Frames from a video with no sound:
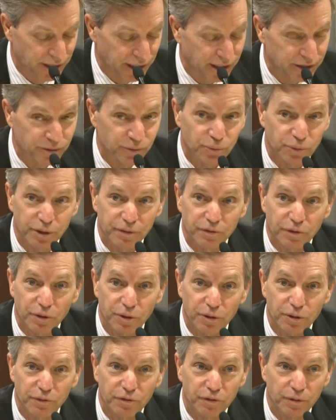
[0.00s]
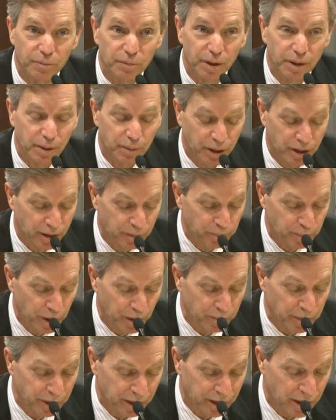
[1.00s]
As we've heard from the
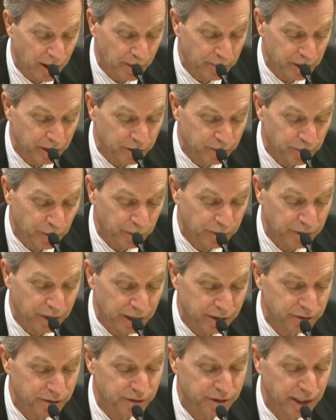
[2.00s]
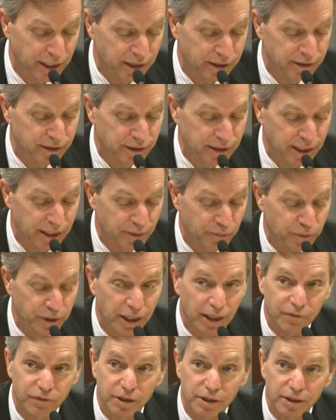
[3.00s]
public comments both yesterday and today, we
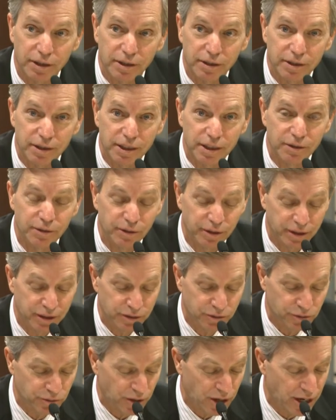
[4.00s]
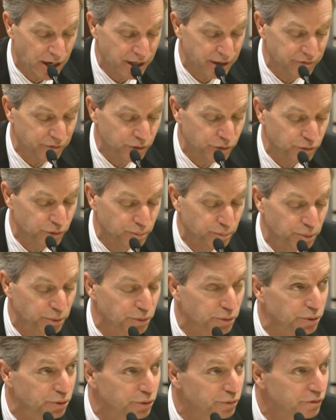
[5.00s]
have to continually strive to
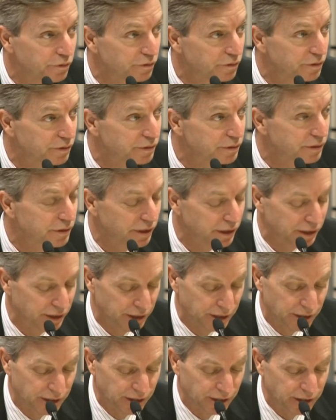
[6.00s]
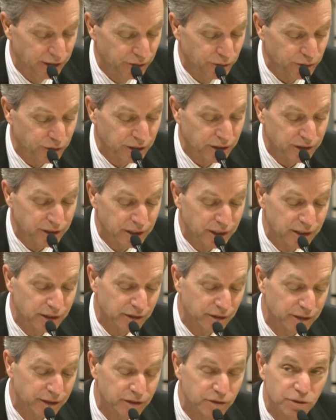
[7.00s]
improve, to
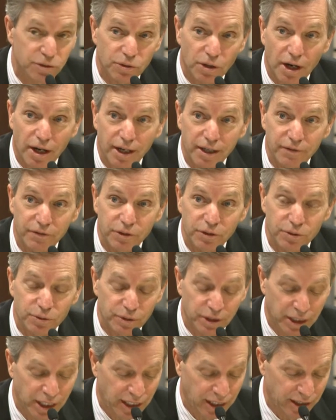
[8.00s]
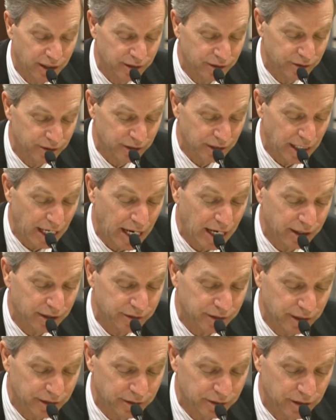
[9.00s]
continually strive to enhance
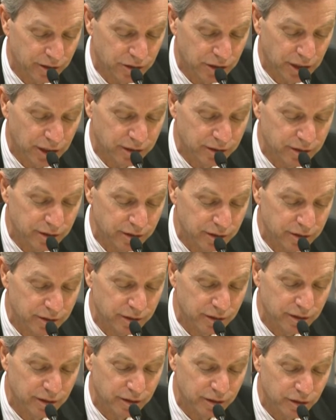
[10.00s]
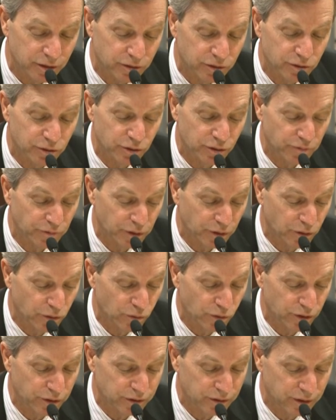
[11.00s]
access to justice, to serve the
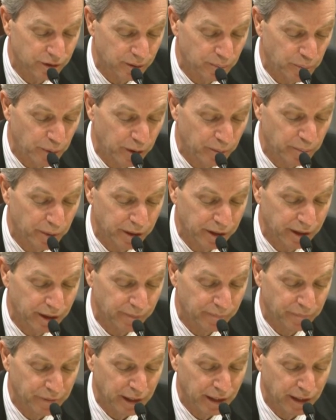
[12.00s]
courts and the public,